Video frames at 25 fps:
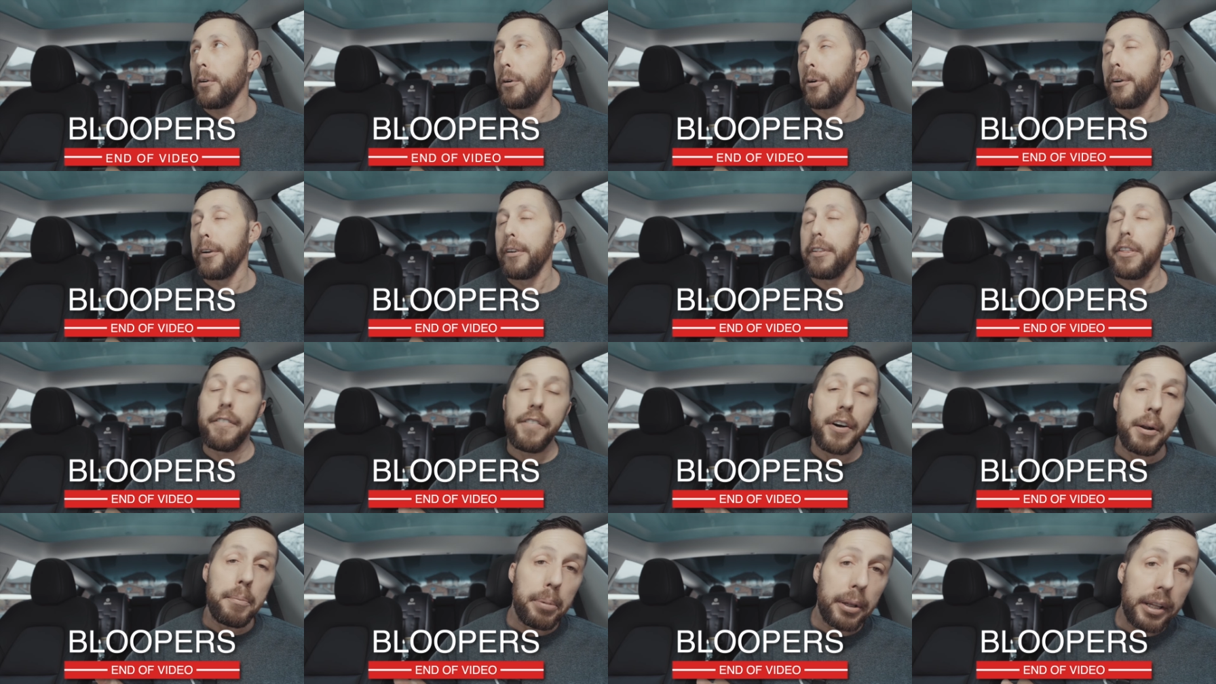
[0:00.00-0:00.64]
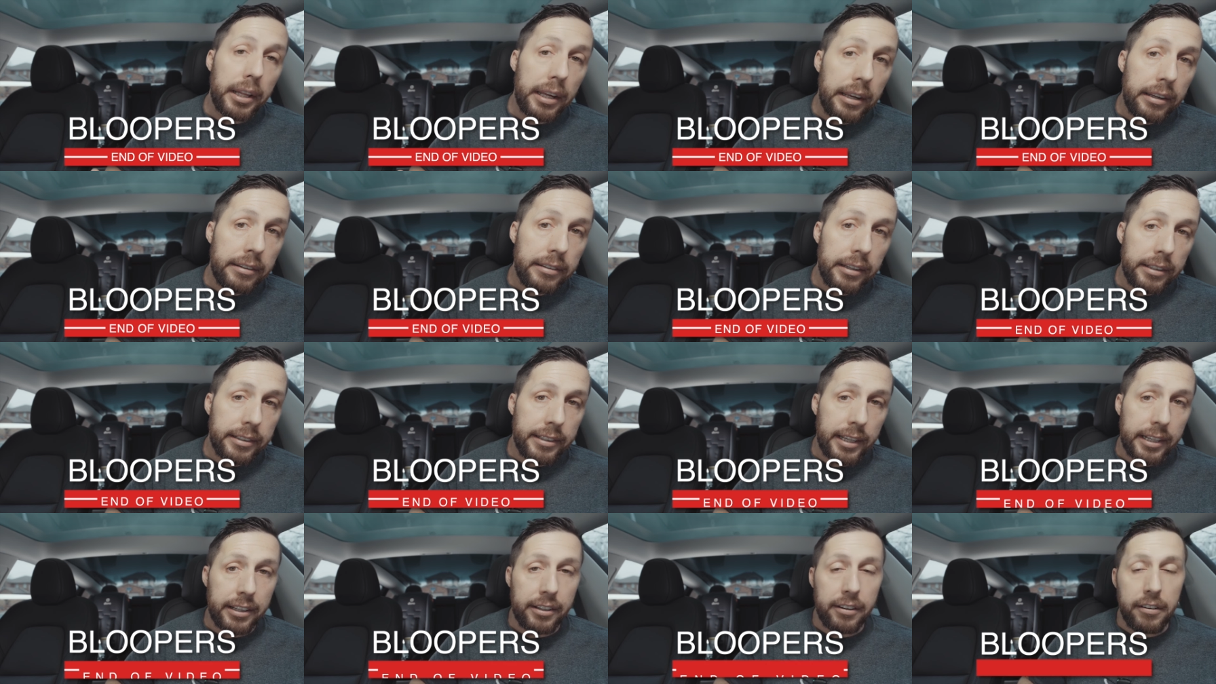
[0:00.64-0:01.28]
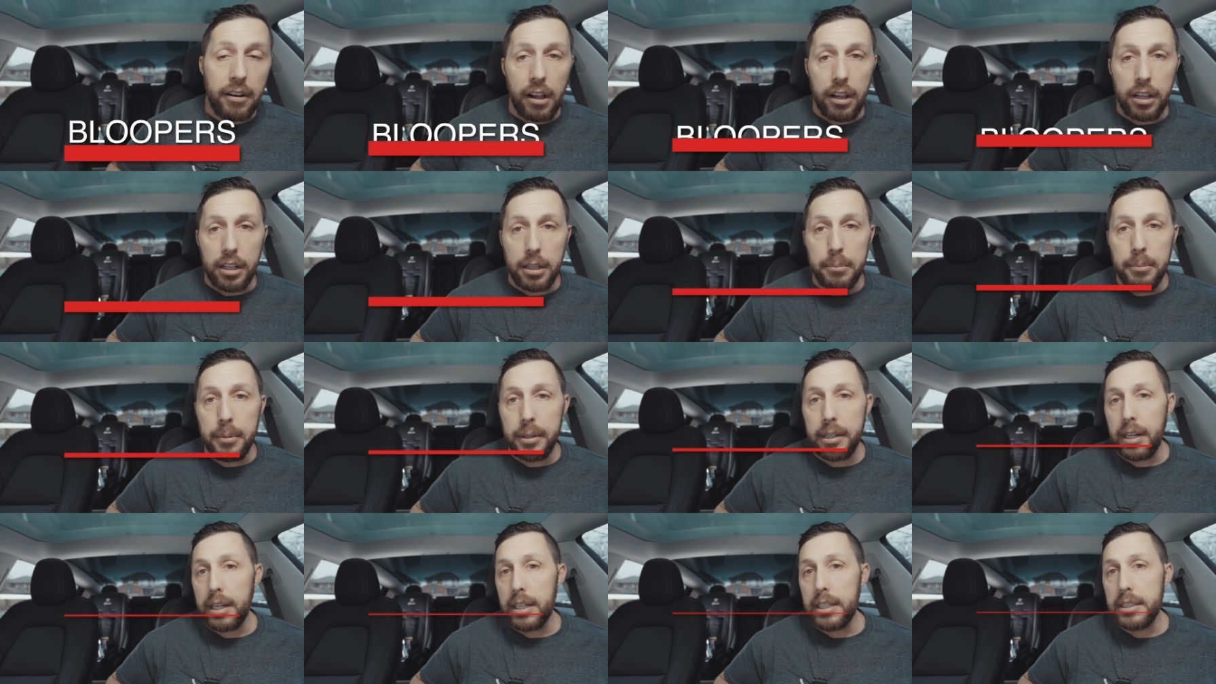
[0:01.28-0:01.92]
or the fun police, as I like to call them,
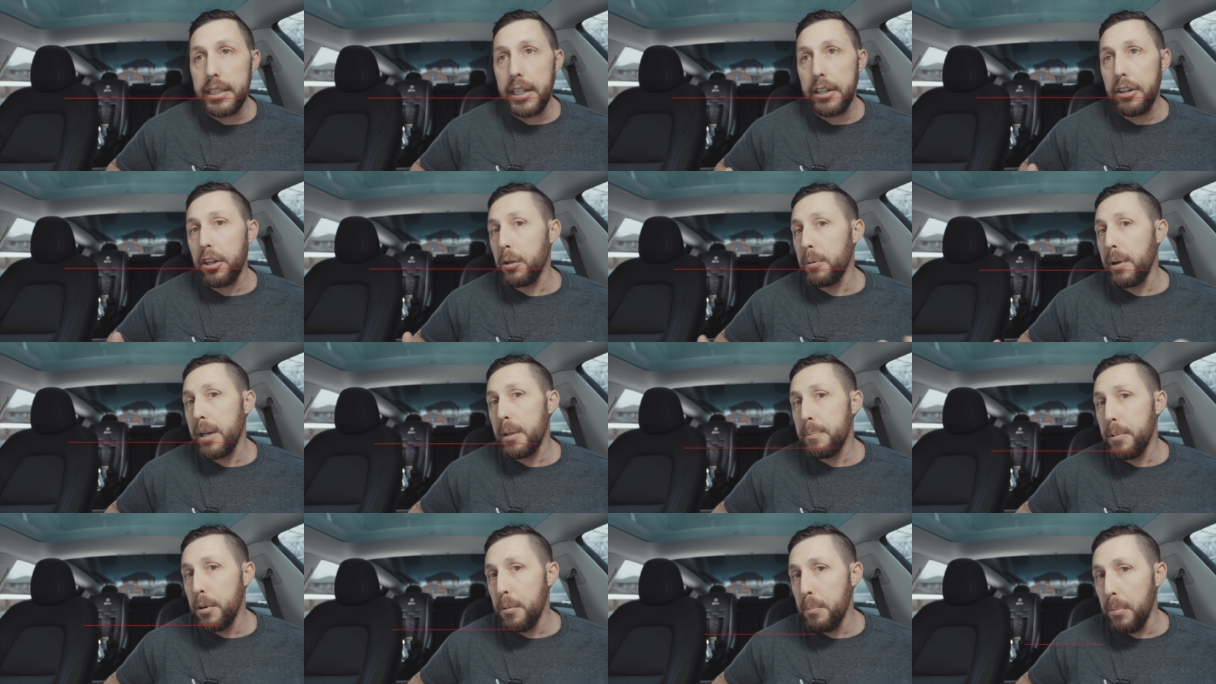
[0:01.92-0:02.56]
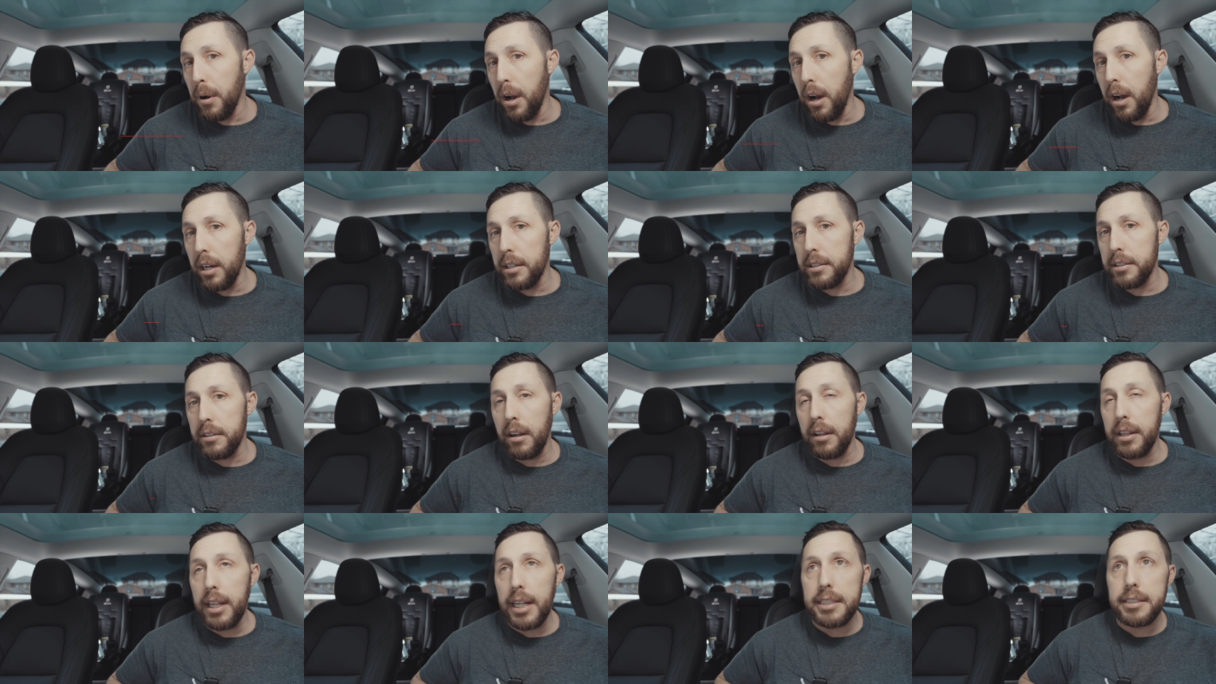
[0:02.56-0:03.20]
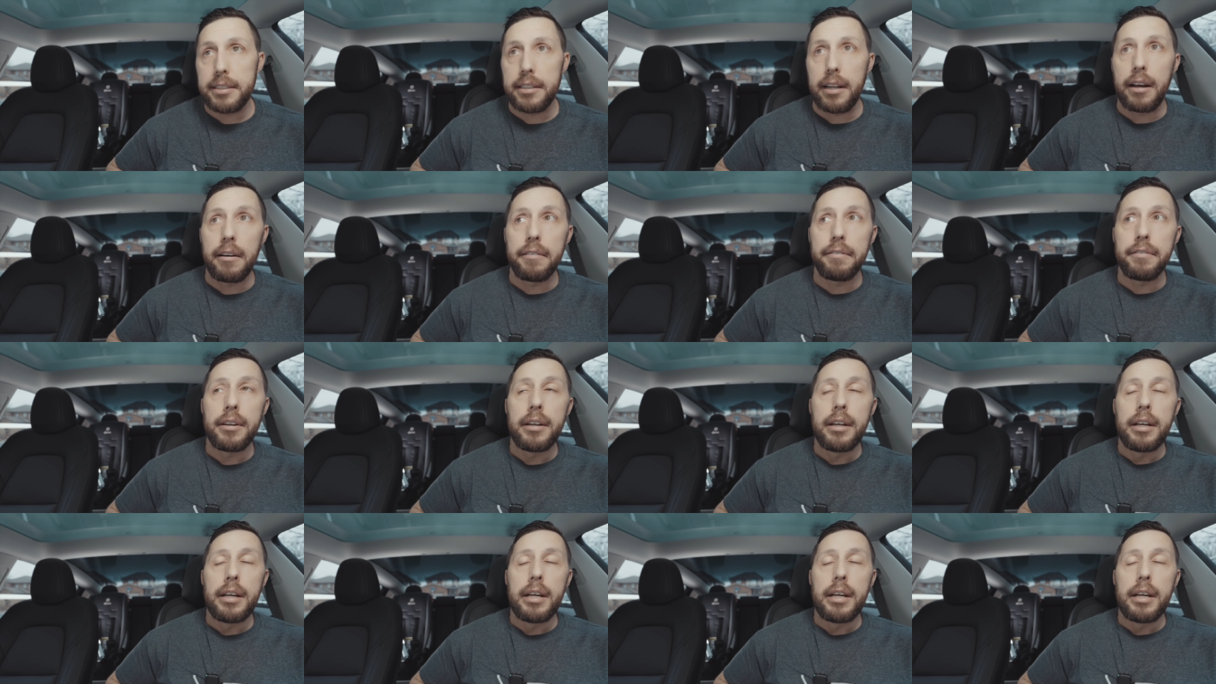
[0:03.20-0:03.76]
because they took away the boombox and all that stuff,